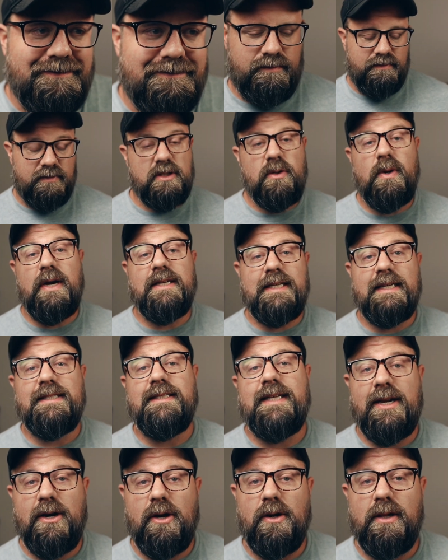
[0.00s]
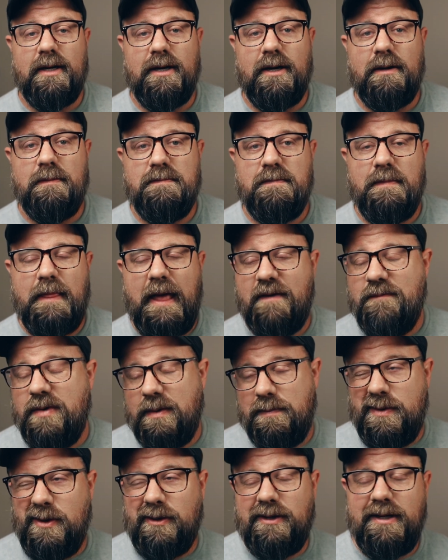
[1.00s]
So as I said earlier, I've
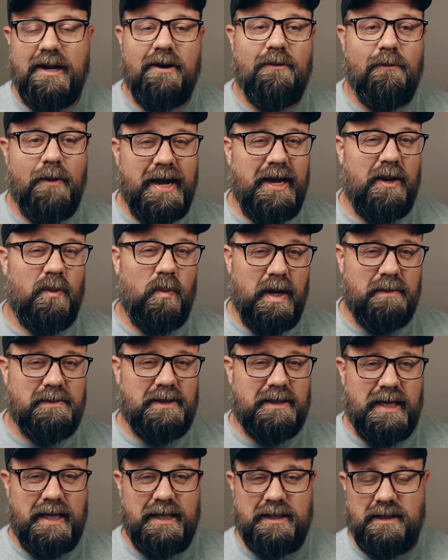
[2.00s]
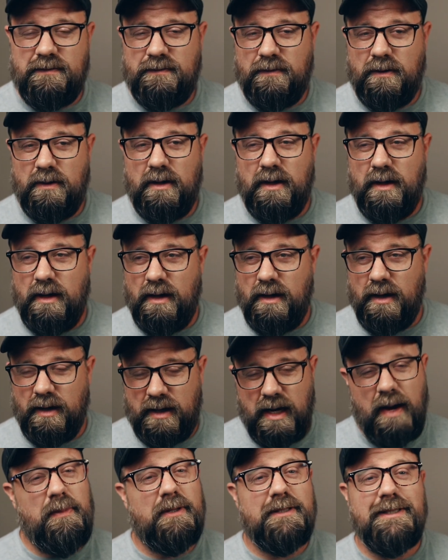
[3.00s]
been building and ranking websites for a
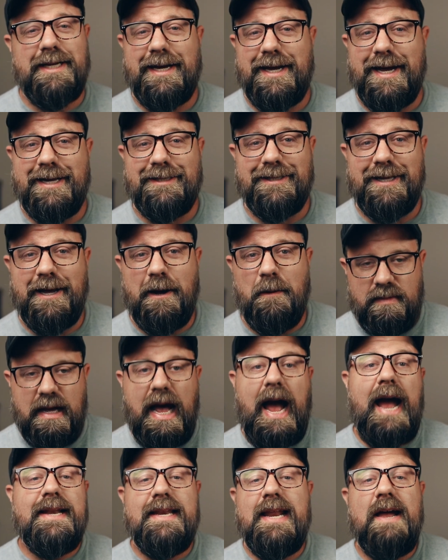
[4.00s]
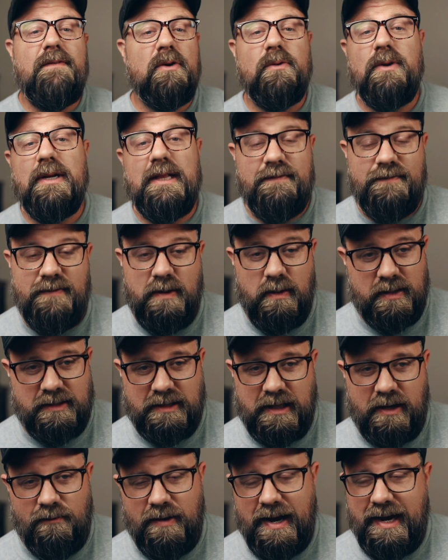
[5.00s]
couple decades now. I'd never really focused
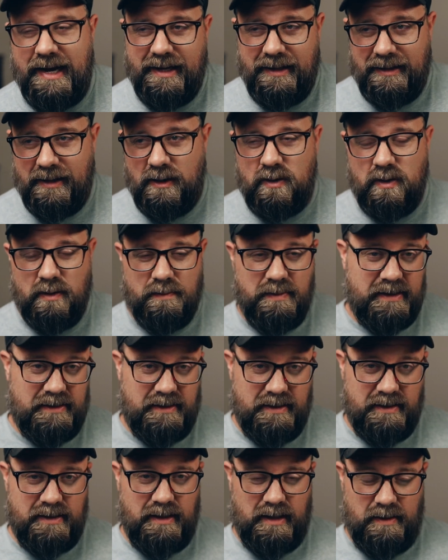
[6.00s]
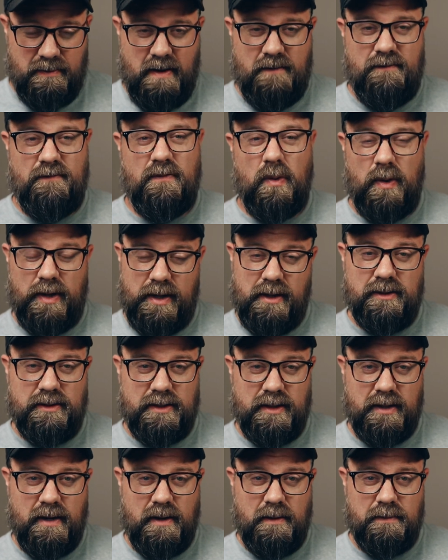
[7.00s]
on ranking a logo business till about 4 years
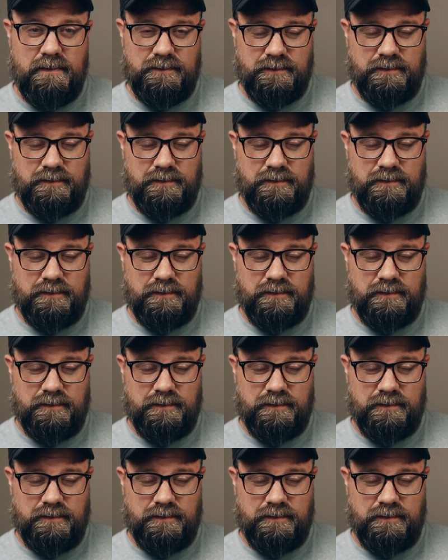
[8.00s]
ago.